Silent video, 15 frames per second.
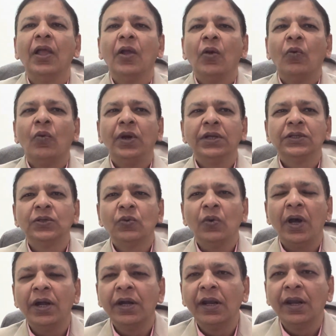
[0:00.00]
What is
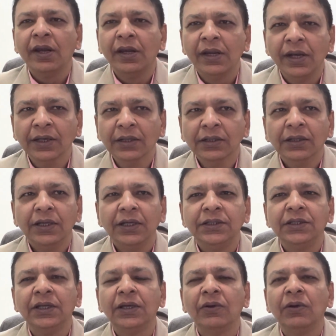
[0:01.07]
quadrillion? Is
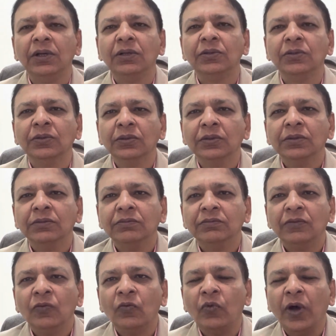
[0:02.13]
equal to
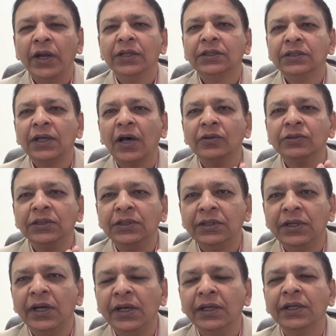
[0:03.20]
1000
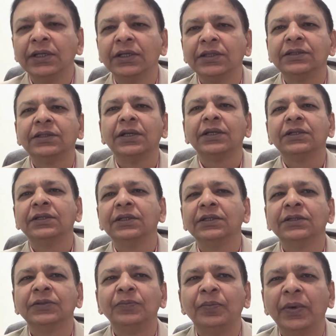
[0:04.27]
trillion
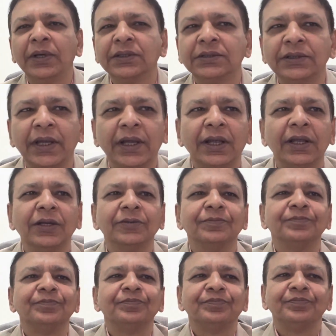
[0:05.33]
instructions per second.
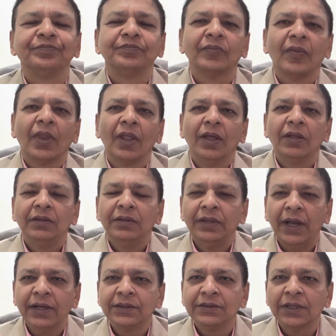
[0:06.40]

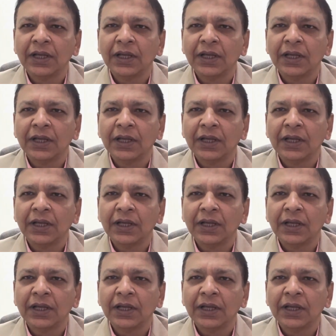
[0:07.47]
That's the